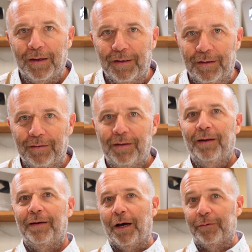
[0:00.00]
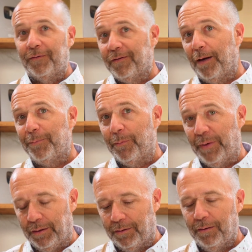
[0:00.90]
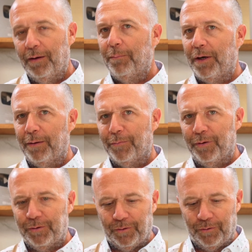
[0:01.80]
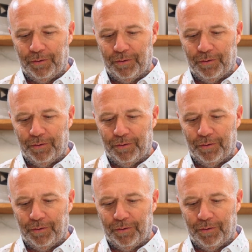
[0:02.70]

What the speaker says: I did it. Now it's time to bake, but I'm going to do